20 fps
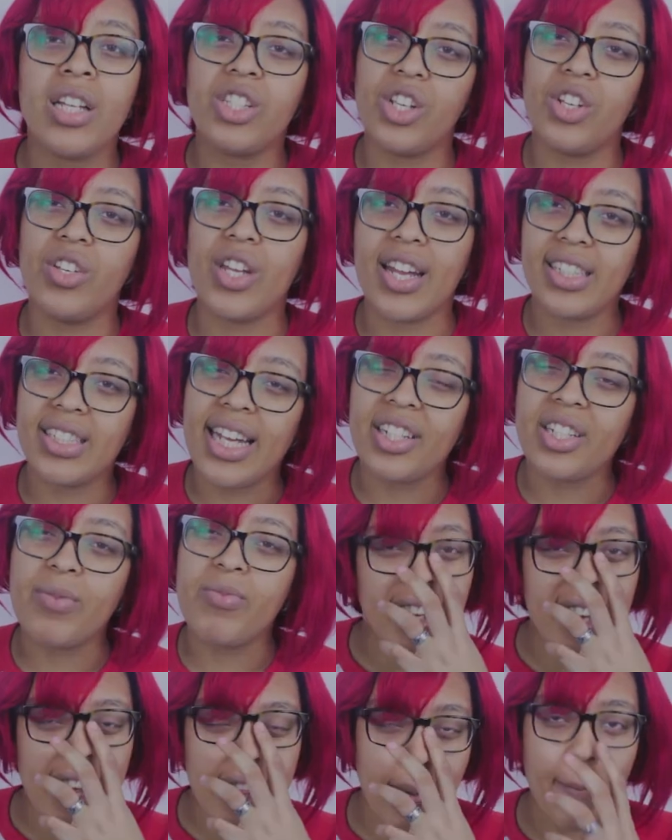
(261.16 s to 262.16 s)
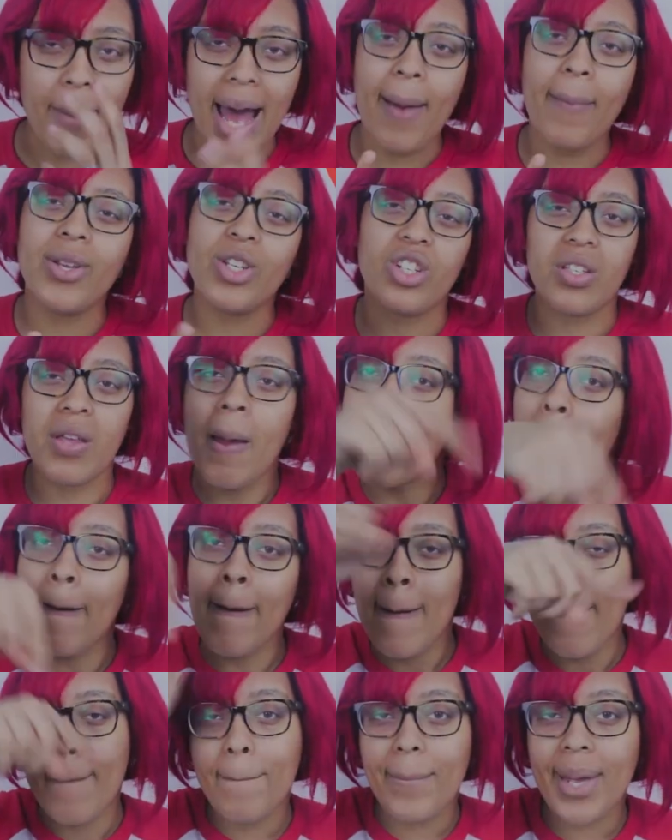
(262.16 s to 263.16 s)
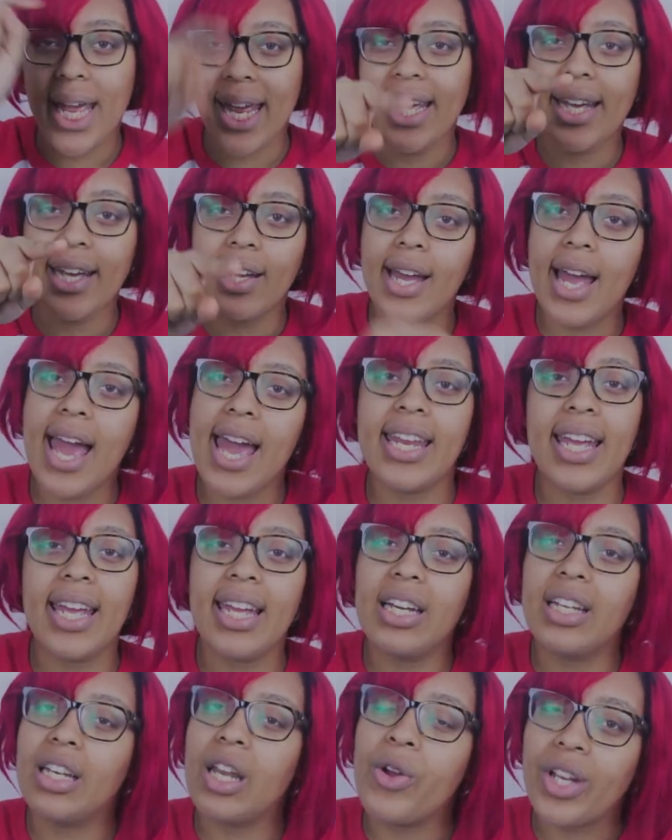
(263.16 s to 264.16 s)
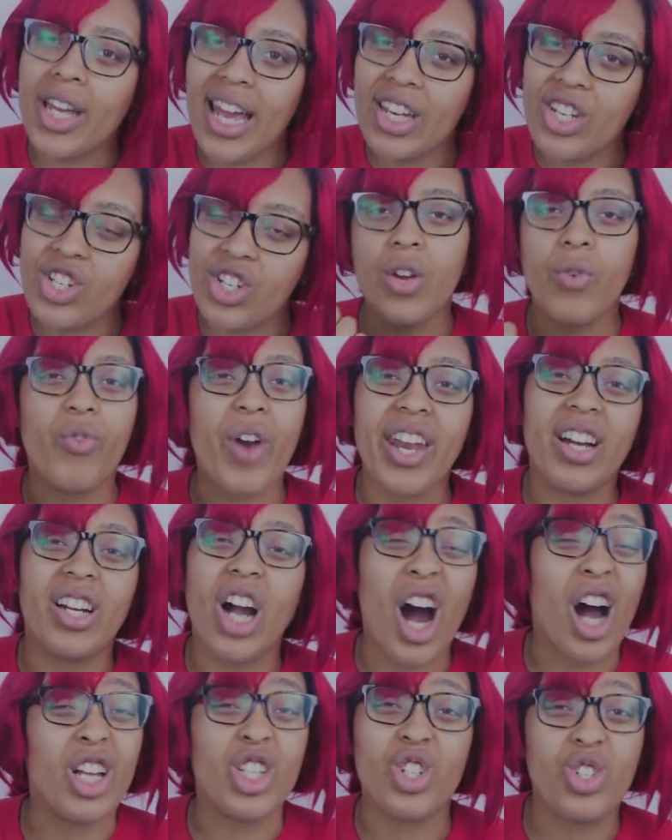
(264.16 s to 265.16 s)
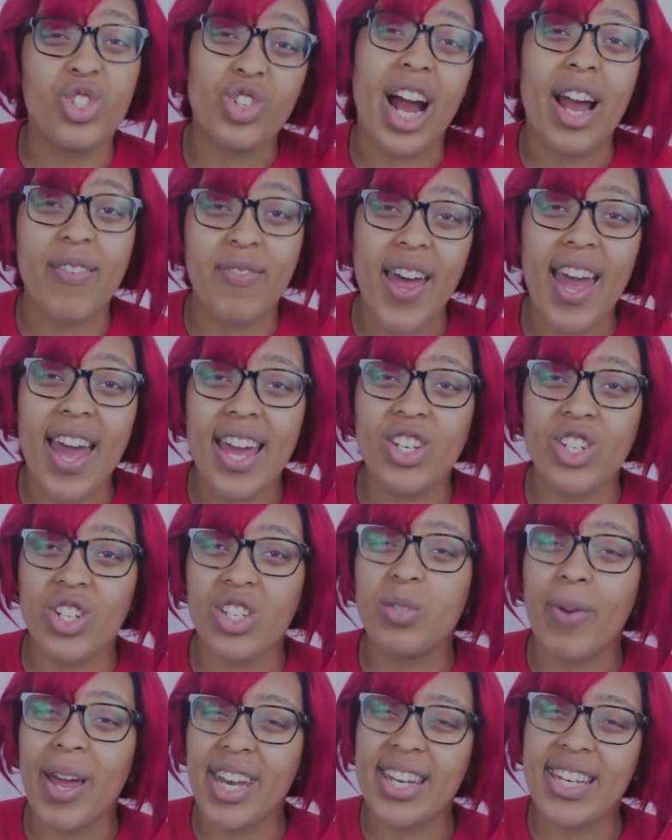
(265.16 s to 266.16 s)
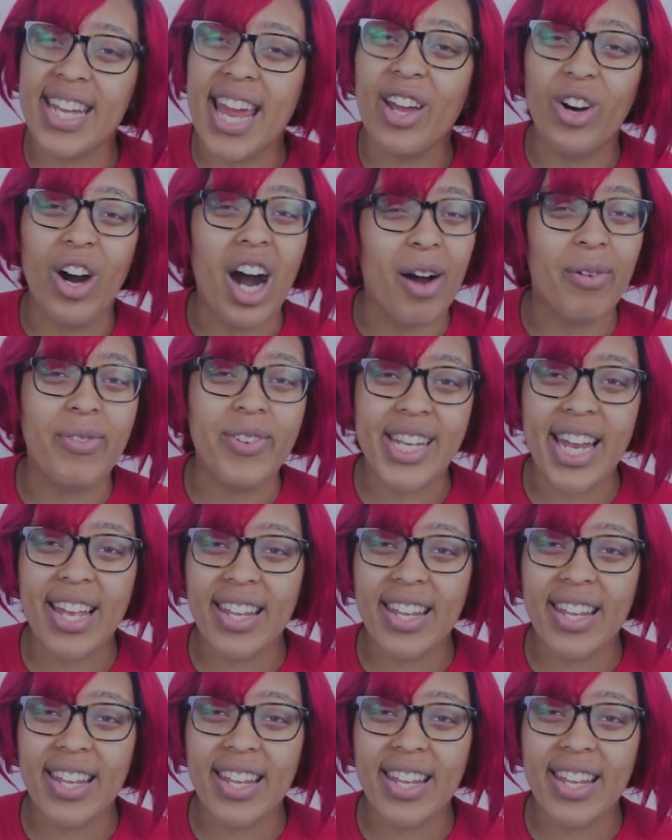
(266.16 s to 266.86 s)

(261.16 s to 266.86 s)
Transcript: the United Kingdom, get the map and just pick any location, rent a car and just drive there and just spend a day or half a day